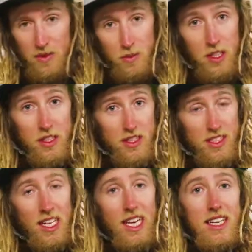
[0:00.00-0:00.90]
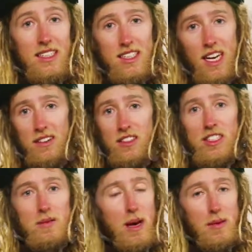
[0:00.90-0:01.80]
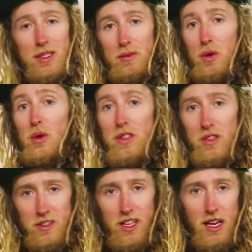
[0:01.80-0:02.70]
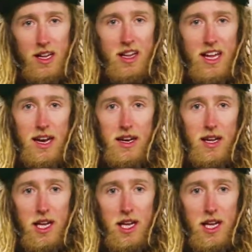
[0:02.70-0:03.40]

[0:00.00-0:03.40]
We use a sling instead of just maybe some hooks or something like that,